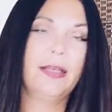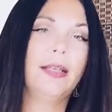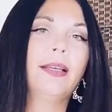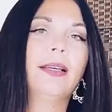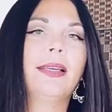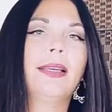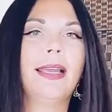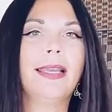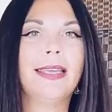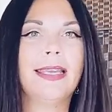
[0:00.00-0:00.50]

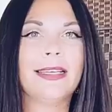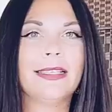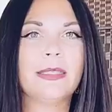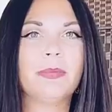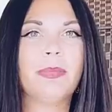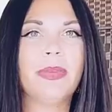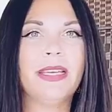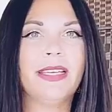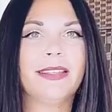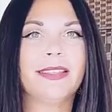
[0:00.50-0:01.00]
I can't
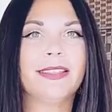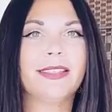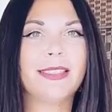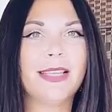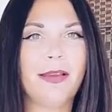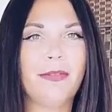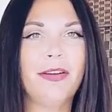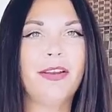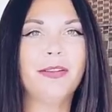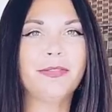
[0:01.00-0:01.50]
speak, the
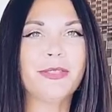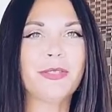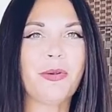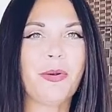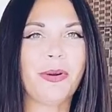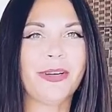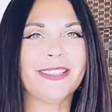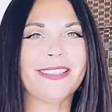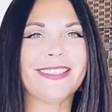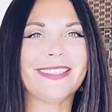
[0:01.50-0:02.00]
Seven of
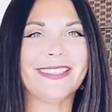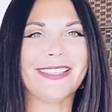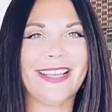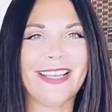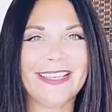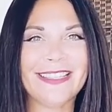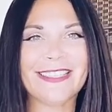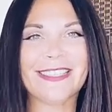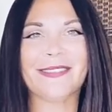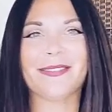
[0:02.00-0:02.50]
Swords and
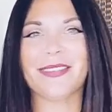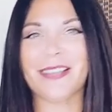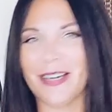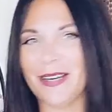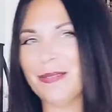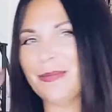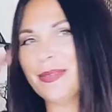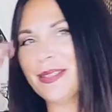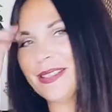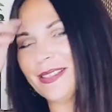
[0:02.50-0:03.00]
the Ace of
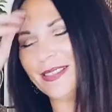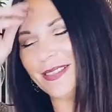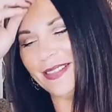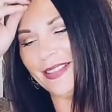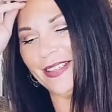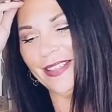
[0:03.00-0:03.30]
Cups.